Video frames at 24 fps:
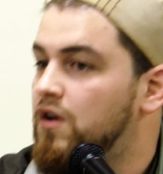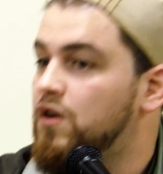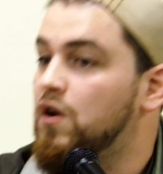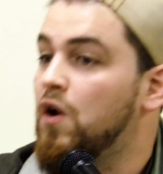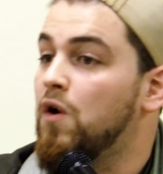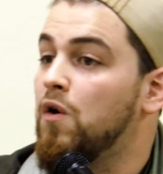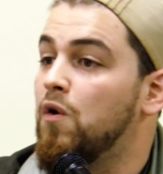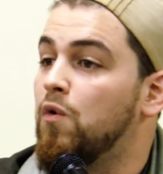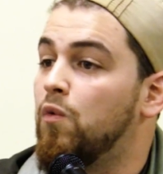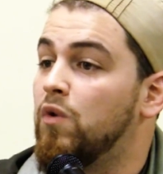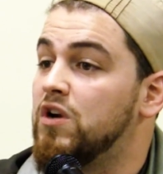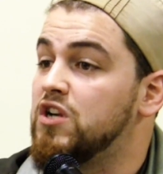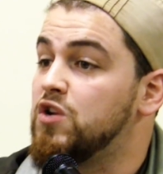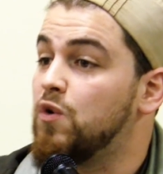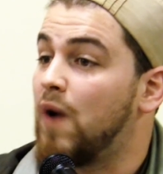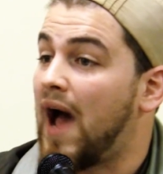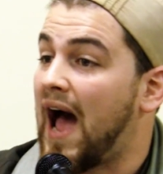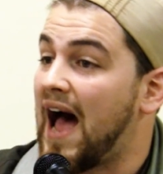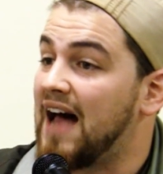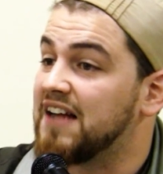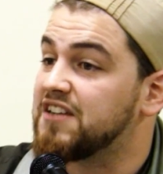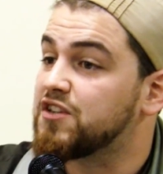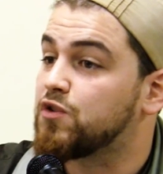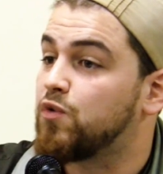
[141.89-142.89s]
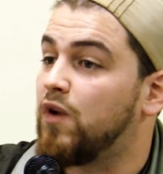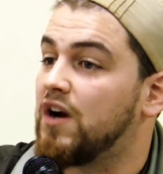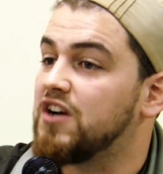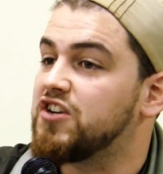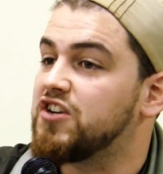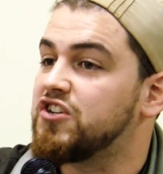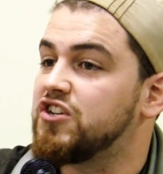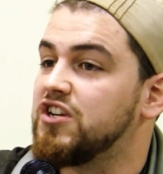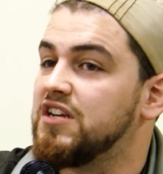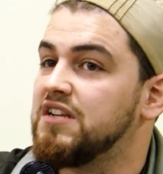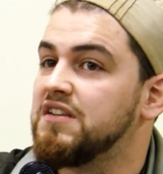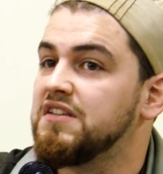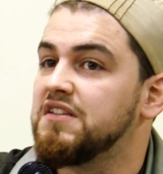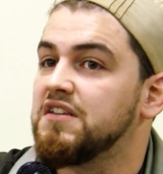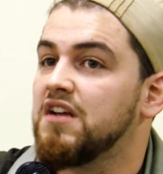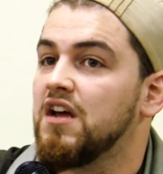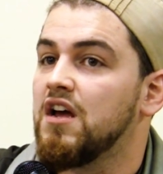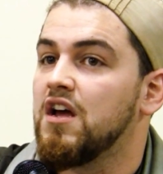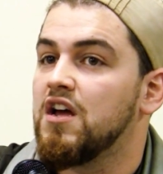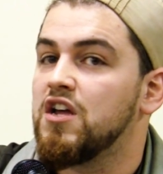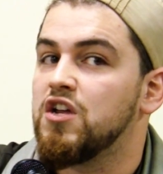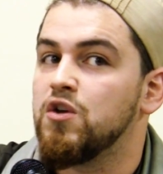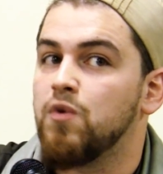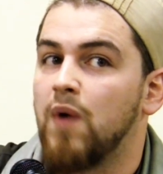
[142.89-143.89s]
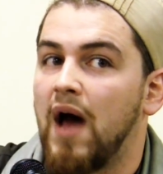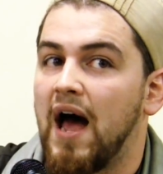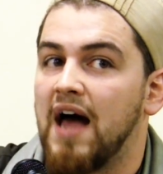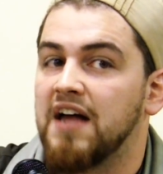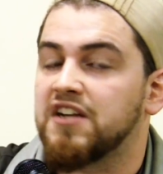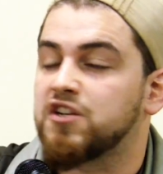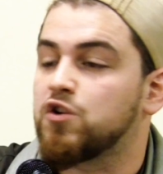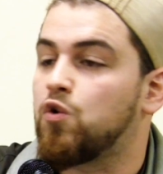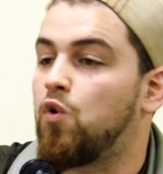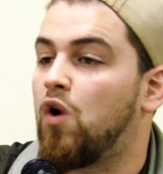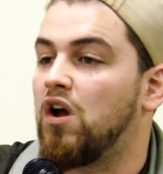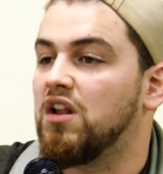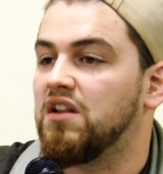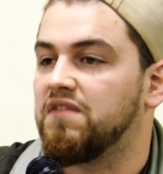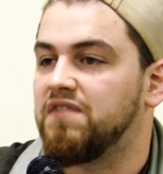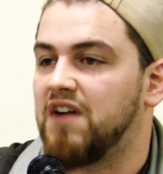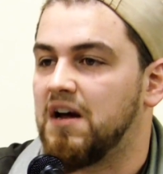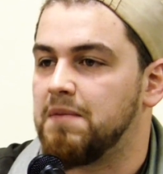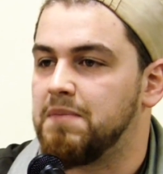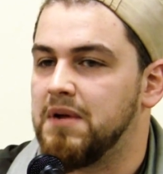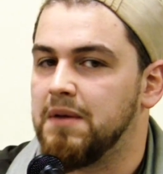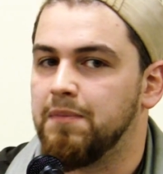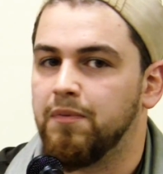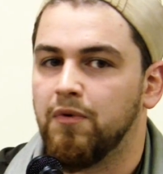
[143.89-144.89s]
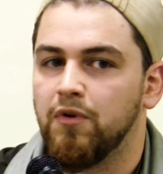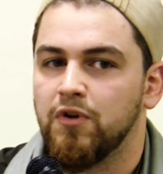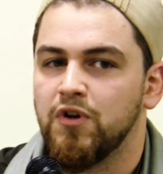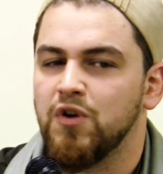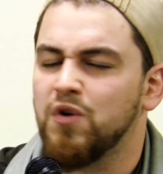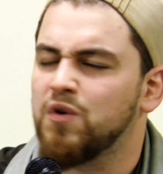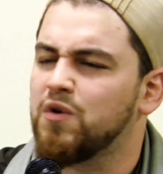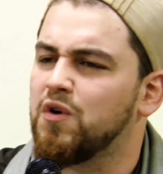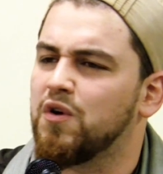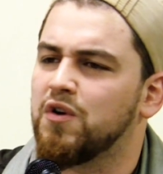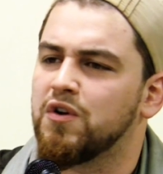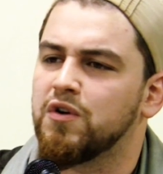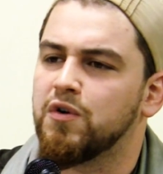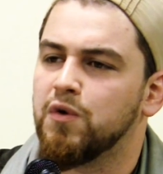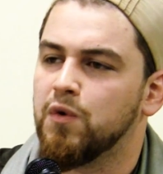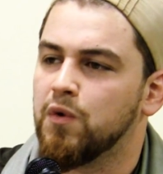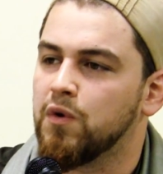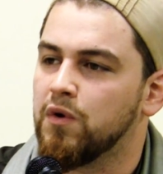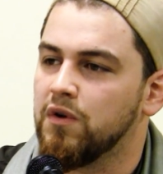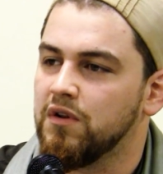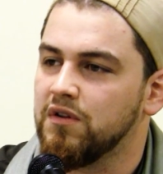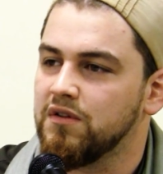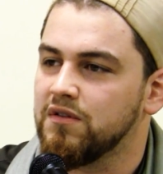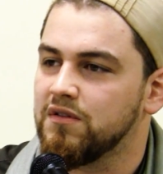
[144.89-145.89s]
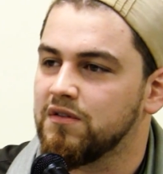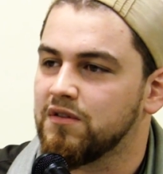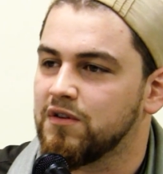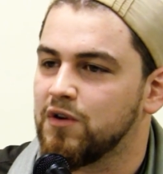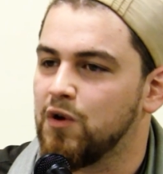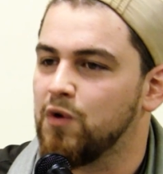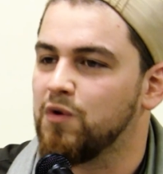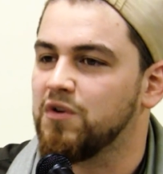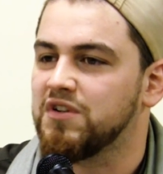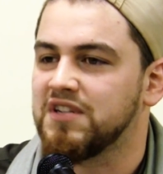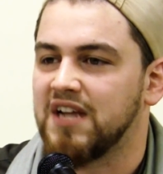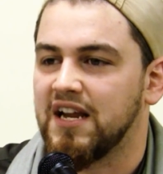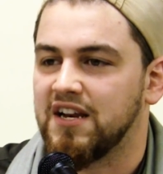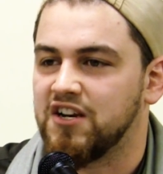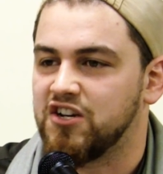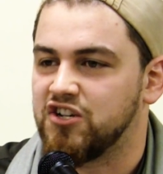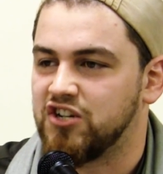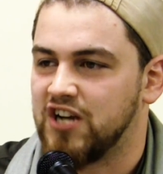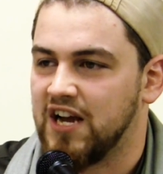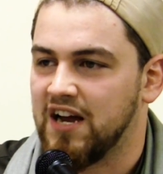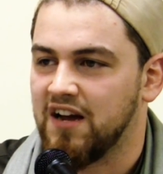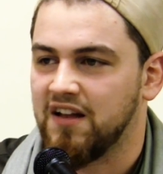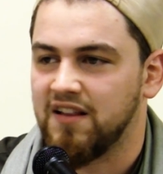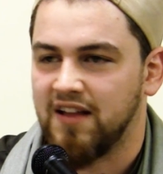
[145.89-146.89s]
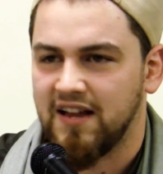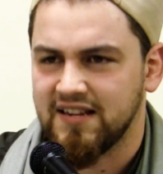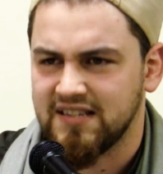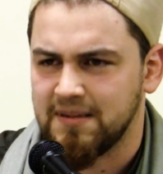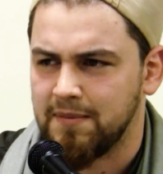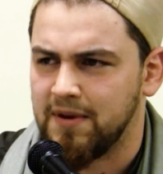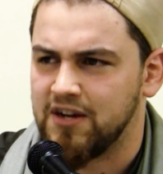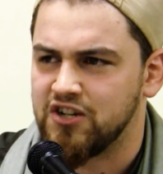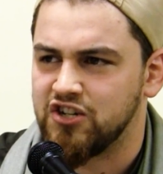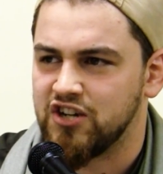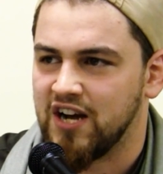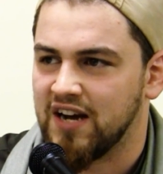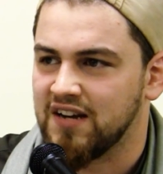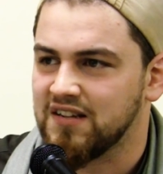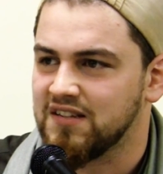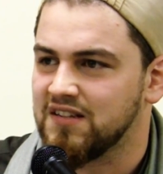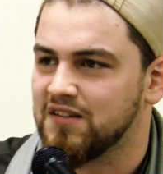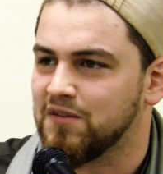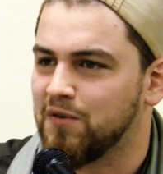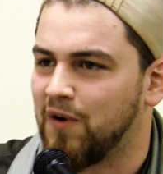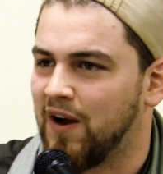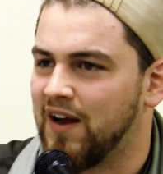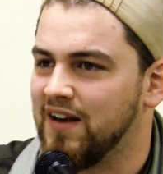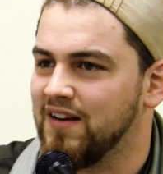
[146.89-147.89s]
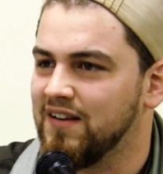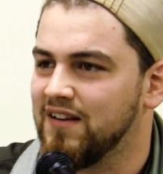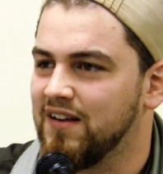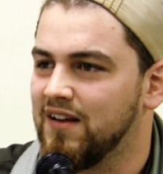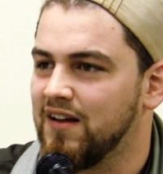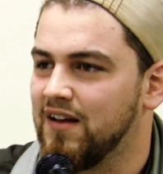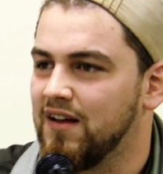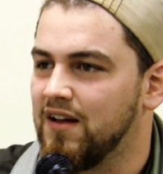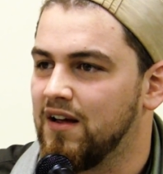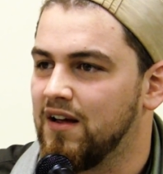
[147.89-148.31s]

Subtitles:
No, when you ask questions, you ask qualified people. You don't go to Google. Google's not a sheikh, last time I checked, right?